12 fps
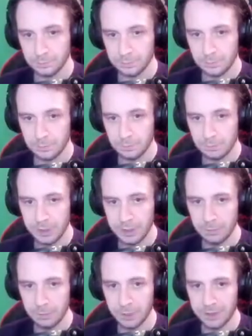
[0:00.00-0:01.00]
We didn't want
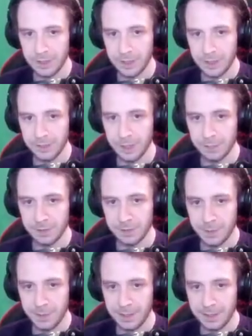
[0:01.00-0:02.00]
the orb to appear
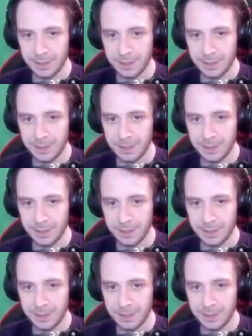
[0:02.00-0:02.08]
there.